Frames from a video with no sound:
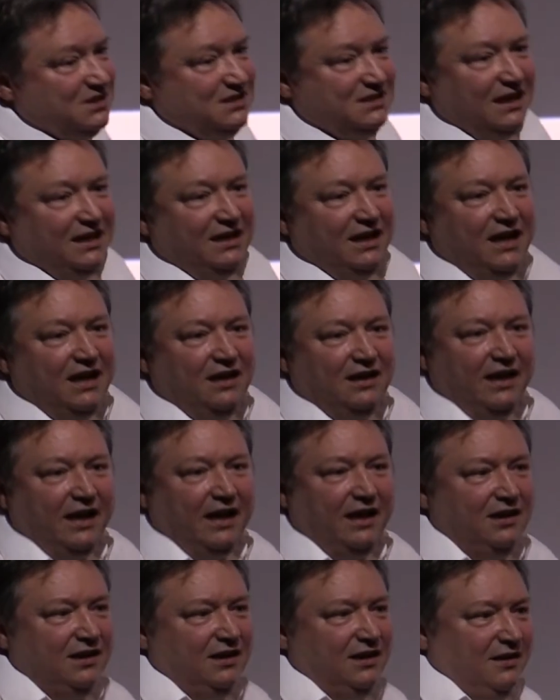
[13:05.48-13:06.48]
said earlier
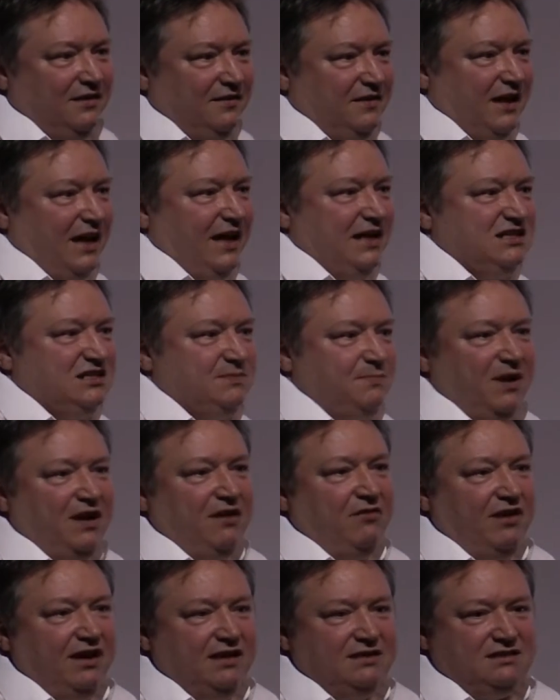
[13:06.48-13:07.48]
that
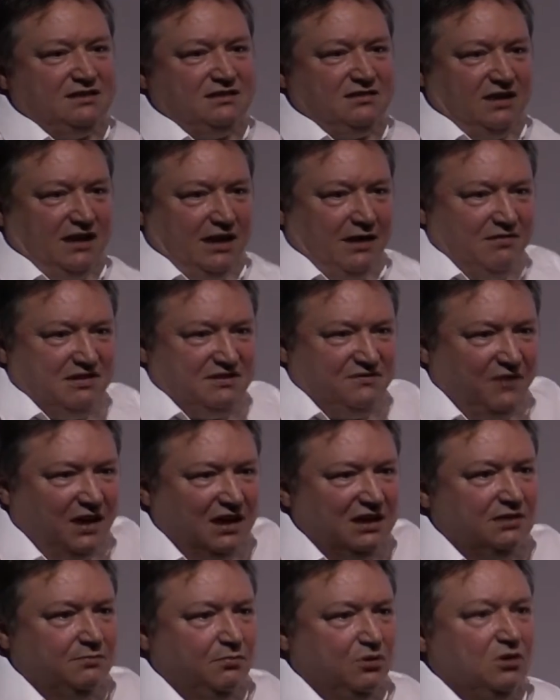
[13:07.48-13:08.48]
experience, you know, is
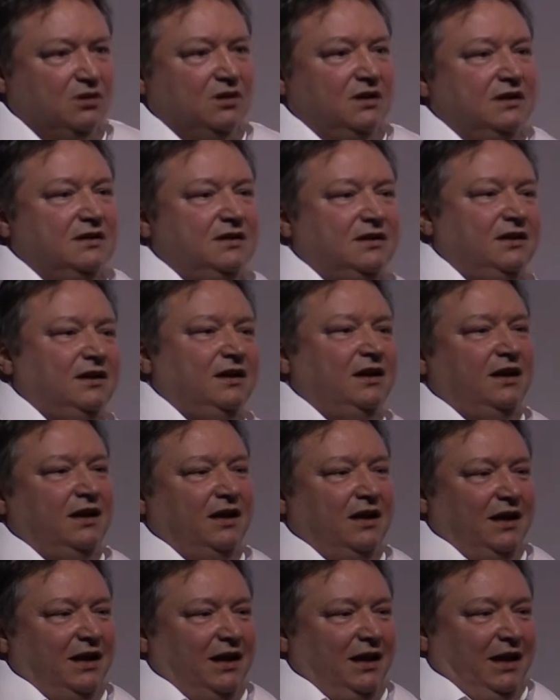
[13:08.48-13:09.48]
valuable.
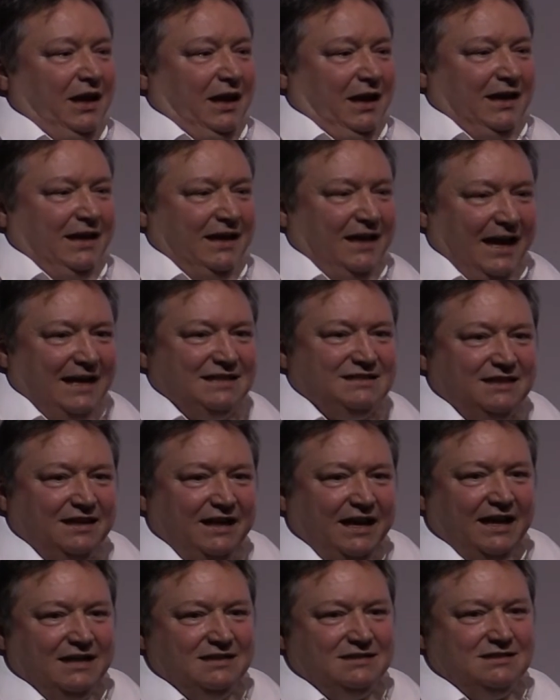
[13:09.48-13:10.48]
Yes, it
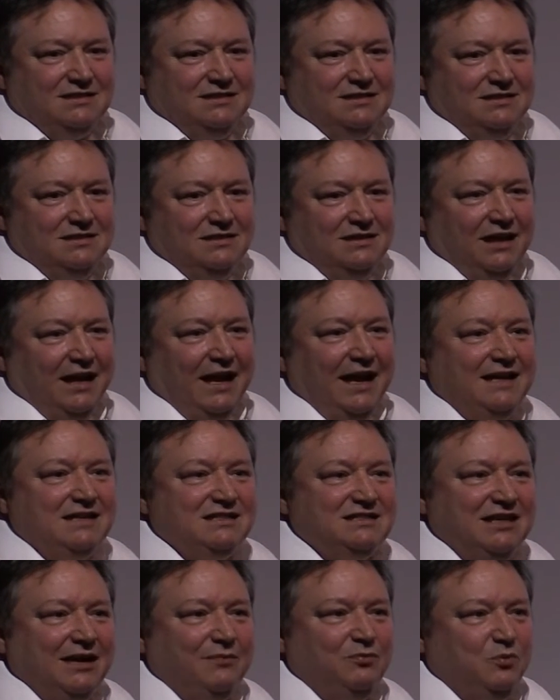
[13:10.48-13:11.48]
is,
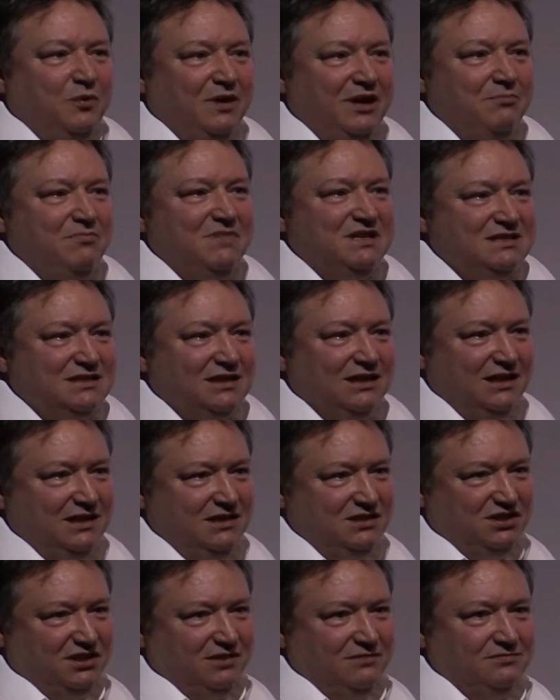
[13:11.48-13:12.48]
except when it
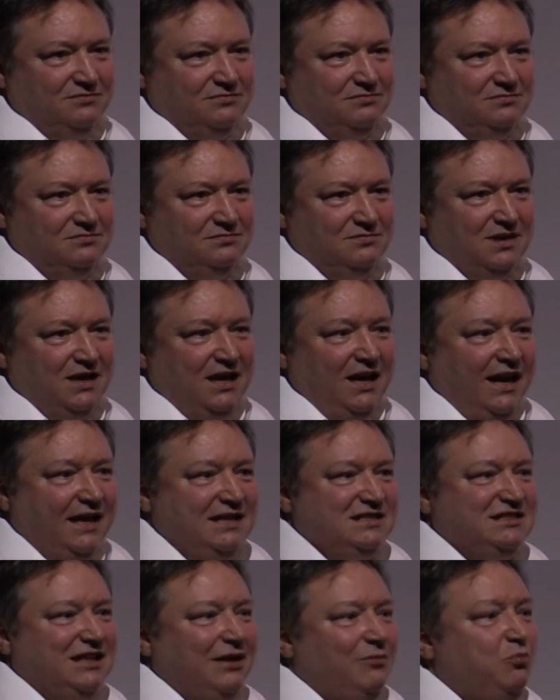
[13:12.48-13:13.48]
misleads you,
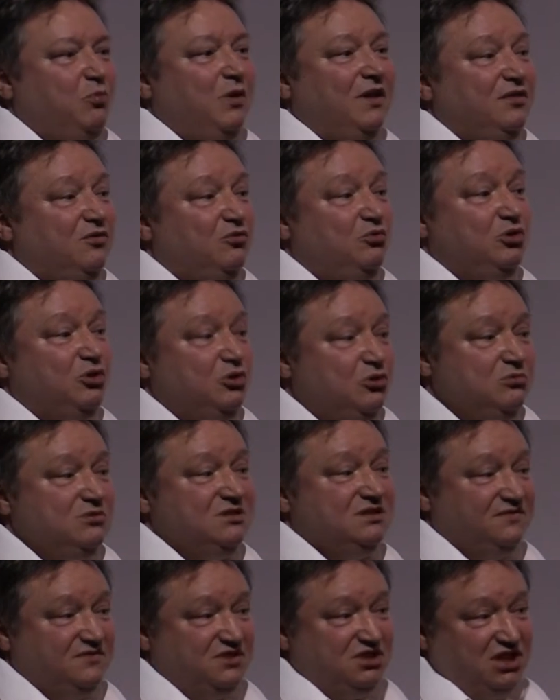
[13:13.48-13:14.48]
except when the rules
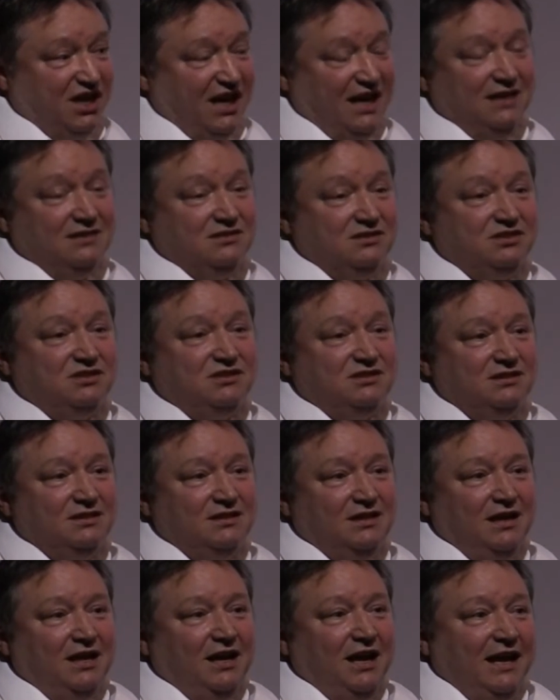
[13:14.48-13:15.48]
have changed,
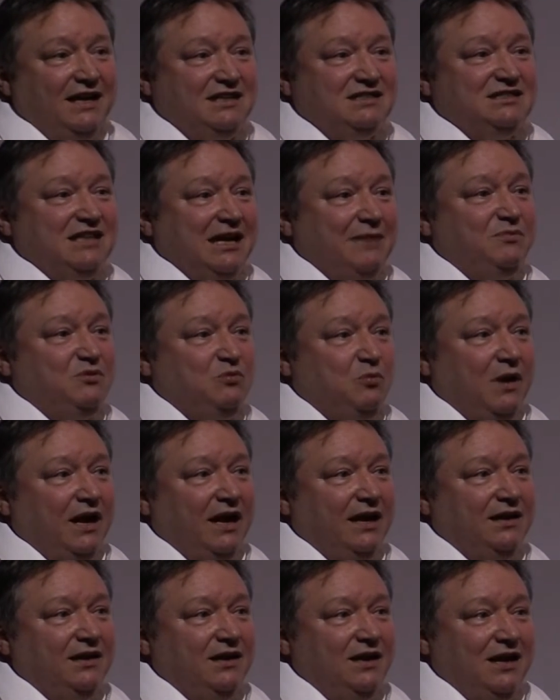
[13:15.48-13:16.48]
except
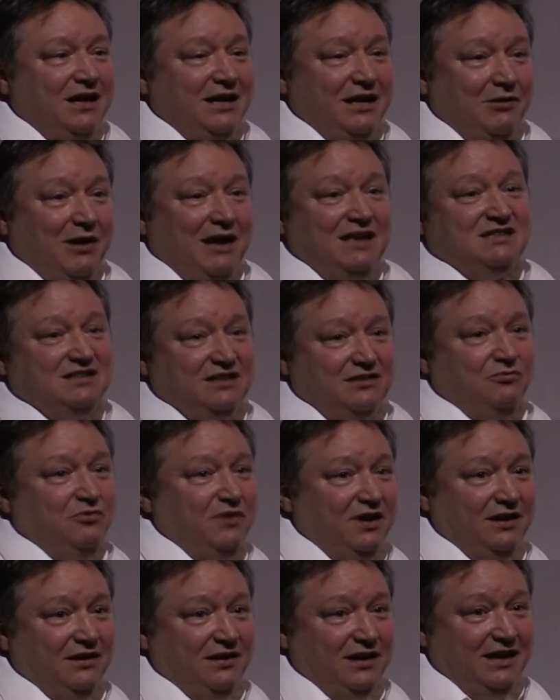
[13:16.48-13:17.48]
when you actually
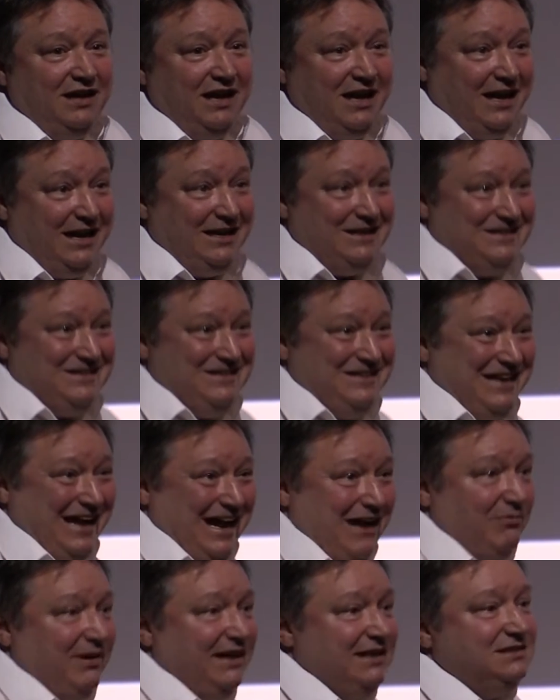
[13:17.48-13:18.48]
really need
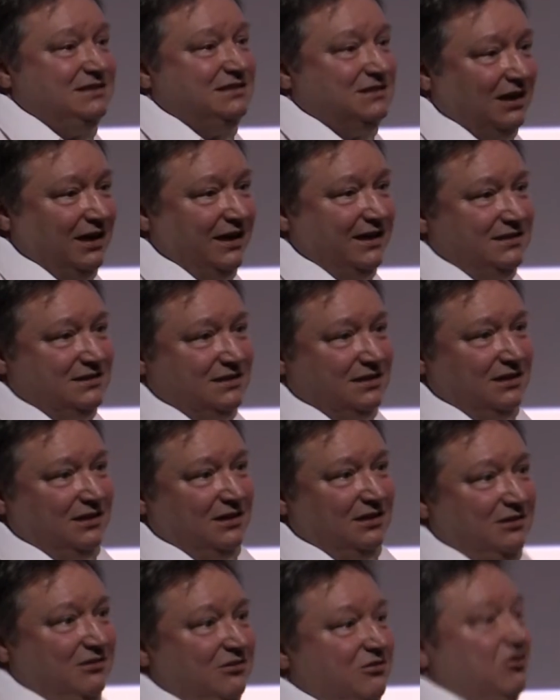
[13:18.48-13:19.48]
now insight,
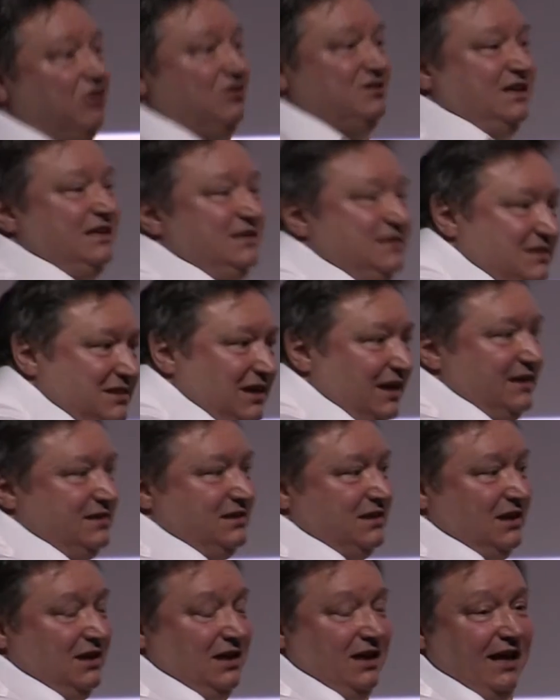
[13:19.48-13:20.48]
not insight
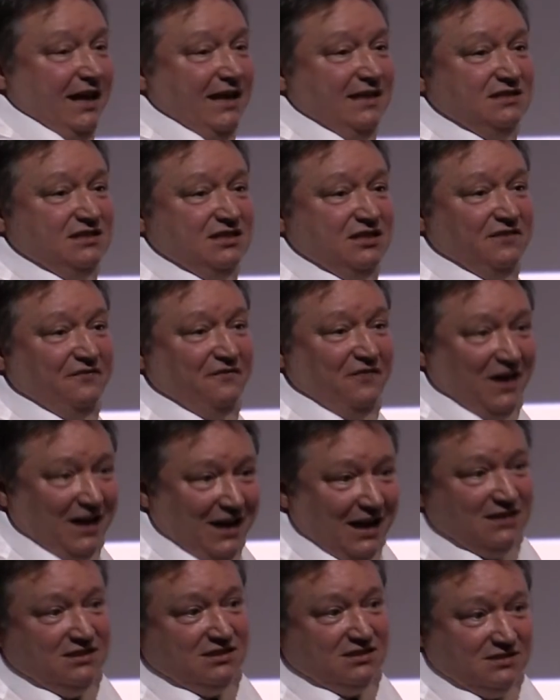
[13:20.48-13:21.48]
into the
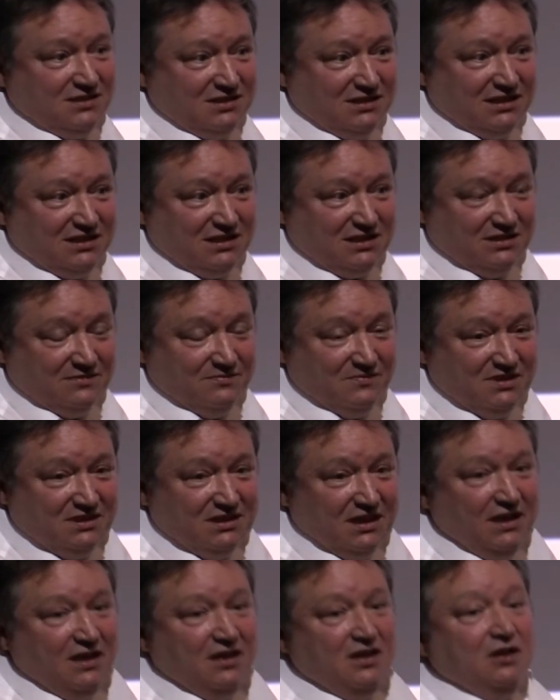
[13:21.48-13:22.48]
financial systems
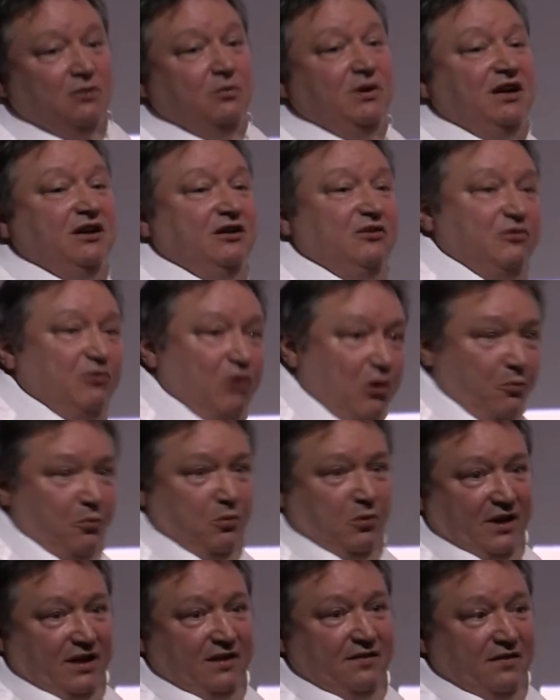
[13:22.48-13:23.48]
that we grew up
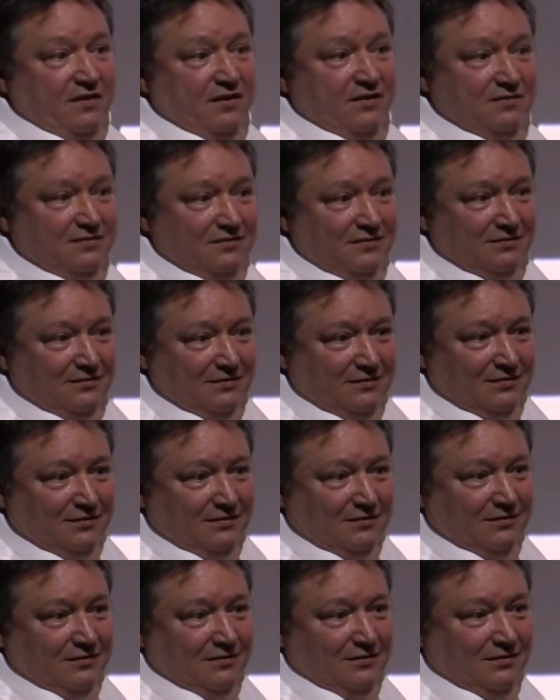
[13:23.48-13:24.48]
with.
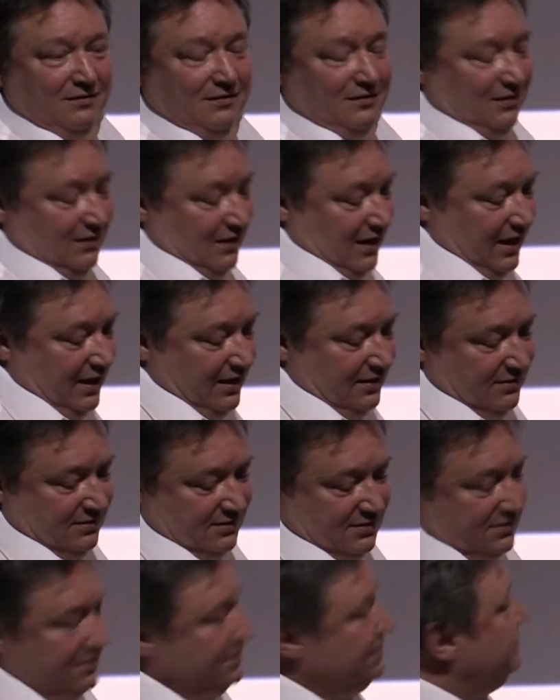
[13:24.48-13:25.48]

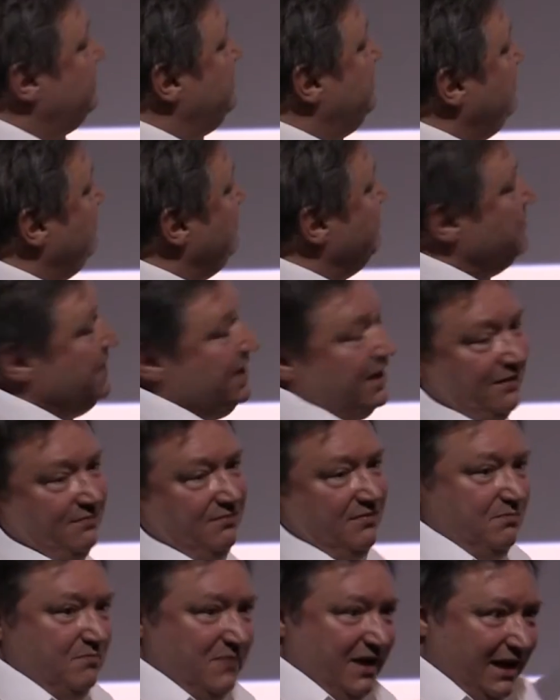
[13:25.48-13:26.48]
And
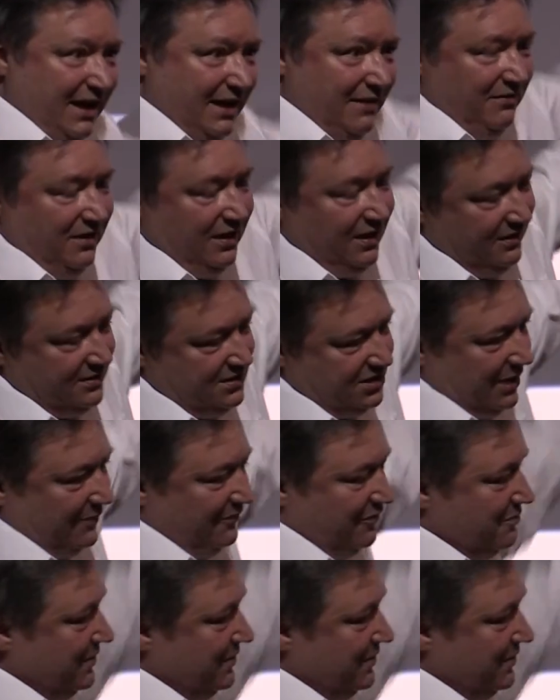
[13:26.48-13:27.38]
a chap from